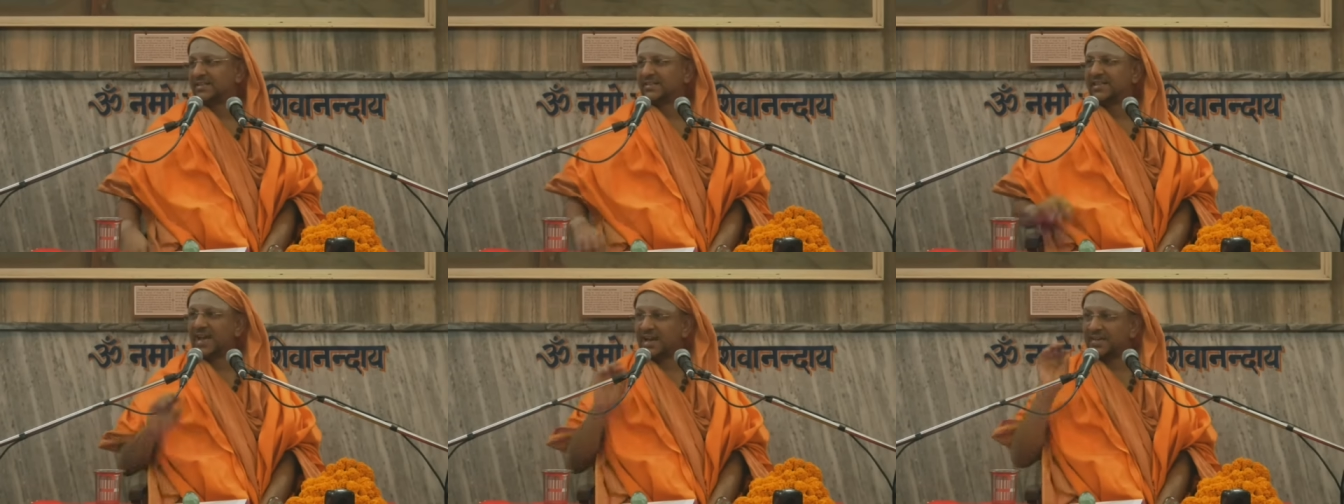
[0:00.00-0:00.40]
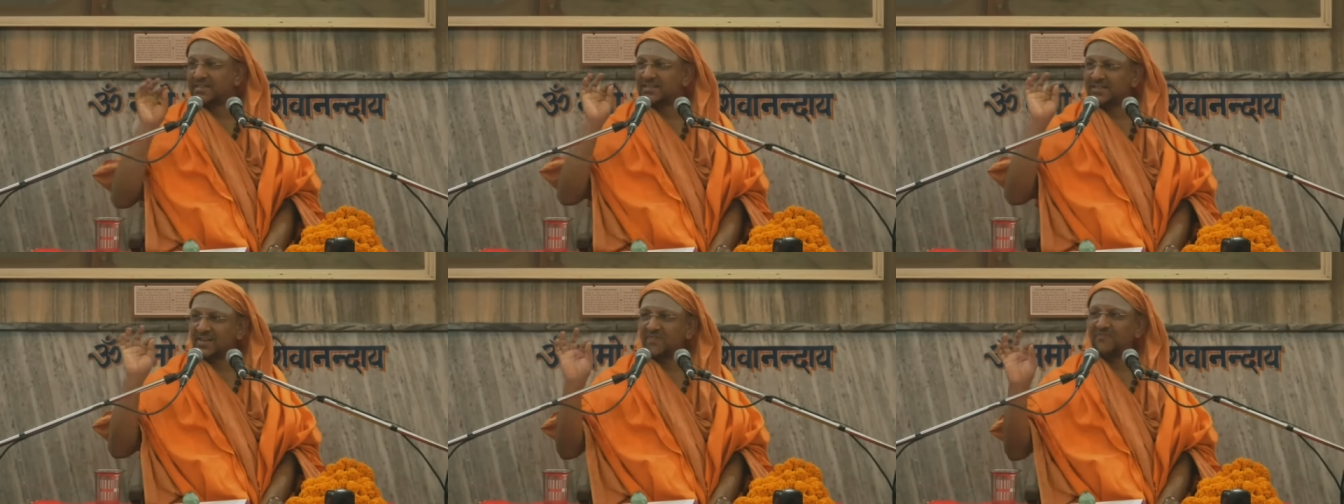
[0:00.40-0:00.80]
that
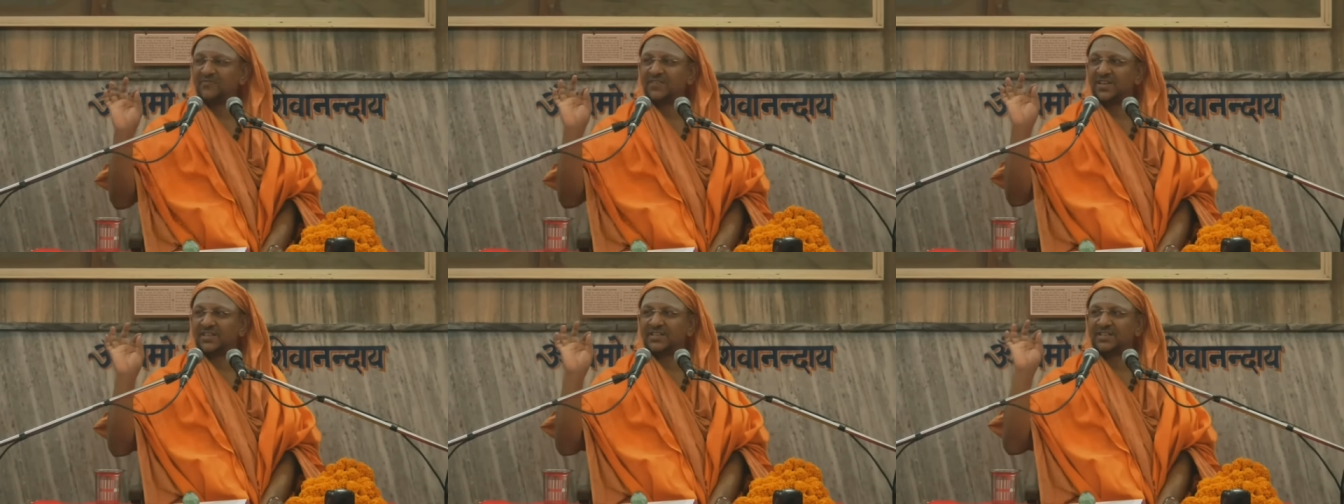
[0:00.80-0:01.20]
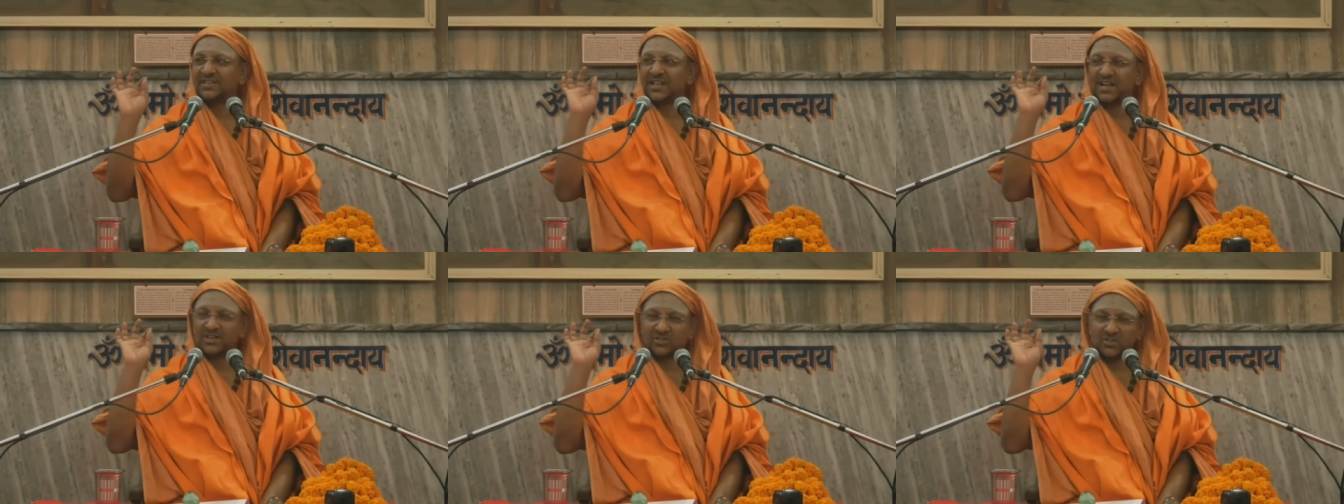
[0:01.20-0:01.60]
Samvit,
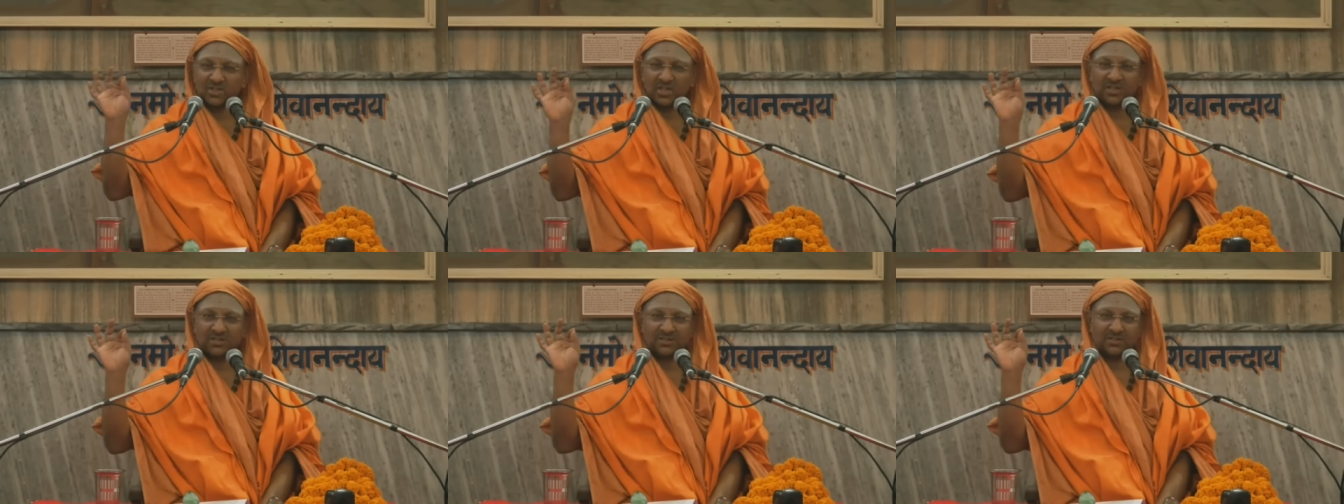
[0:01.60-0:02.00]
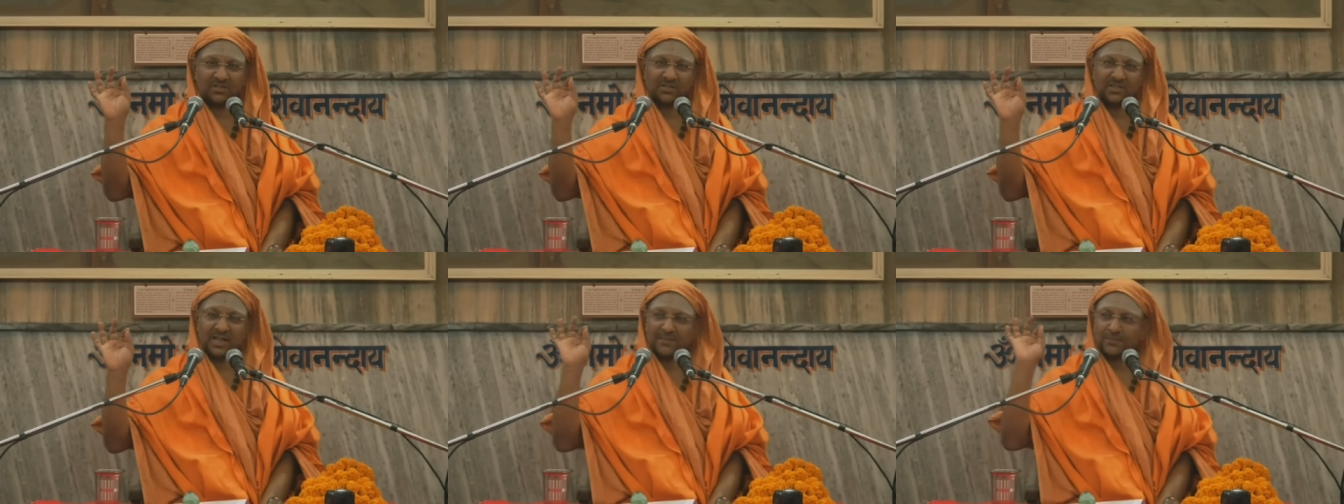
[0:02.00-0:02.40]
that
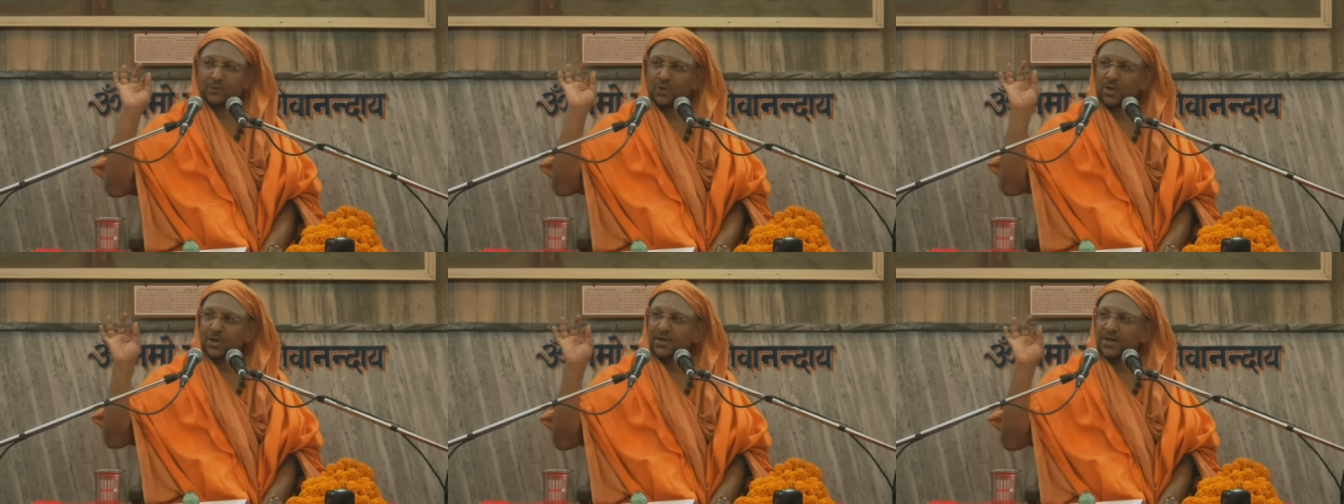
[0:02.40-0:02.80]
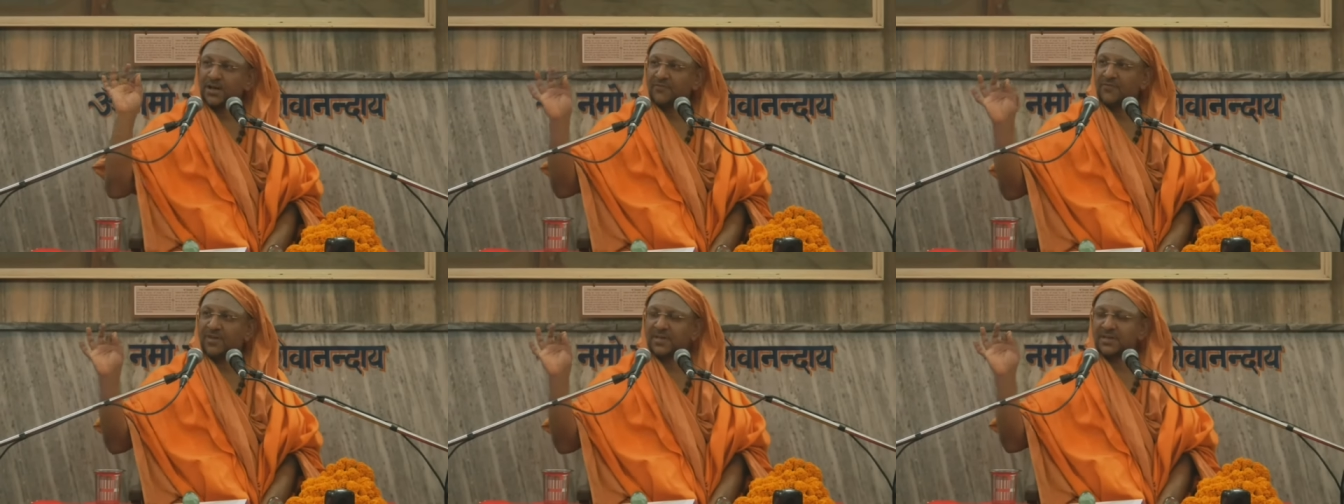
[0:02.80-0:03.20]
Chit, that pure
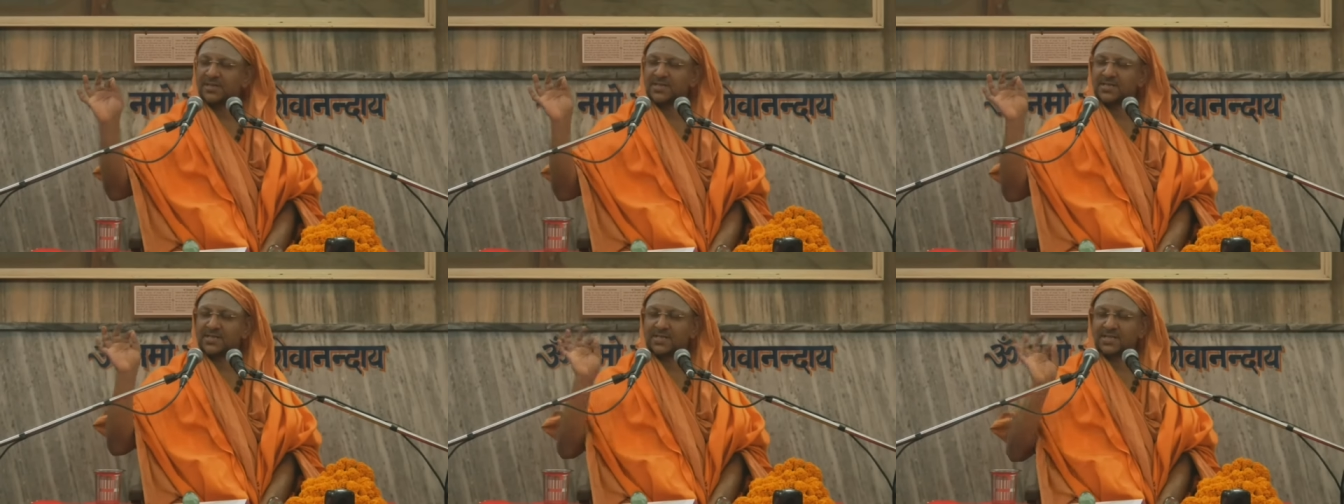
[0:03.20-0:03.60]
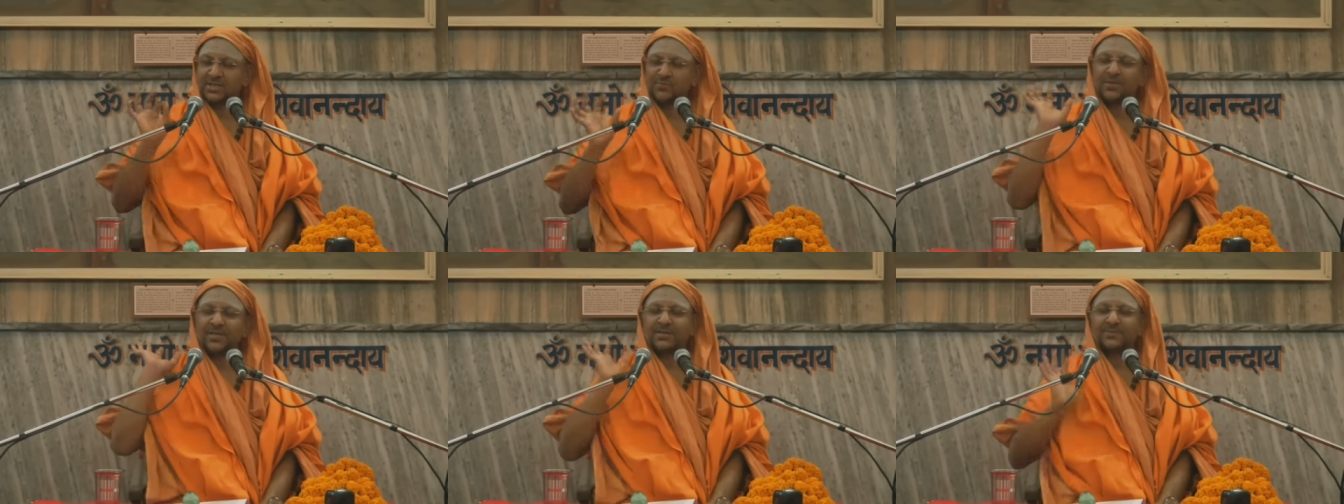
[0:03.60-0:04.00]
awareness
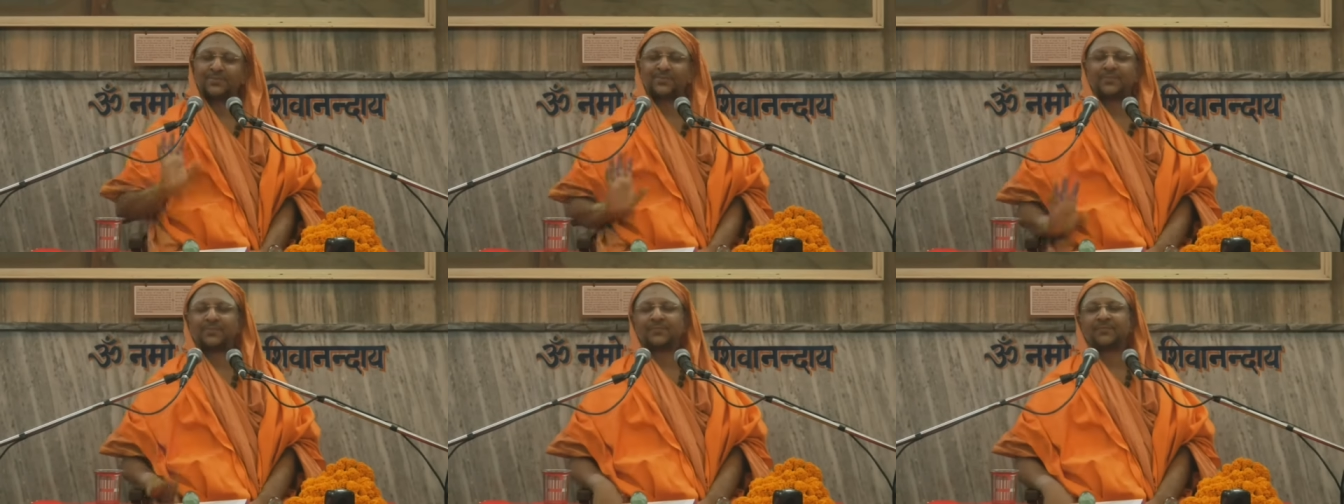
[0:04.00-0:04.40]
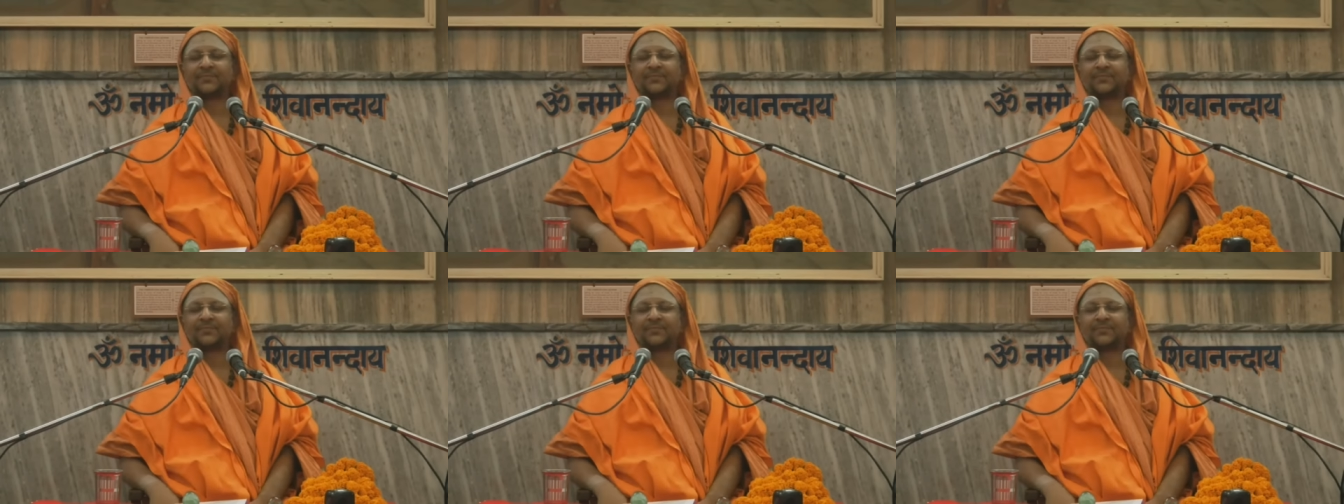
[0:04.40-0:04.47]
is me.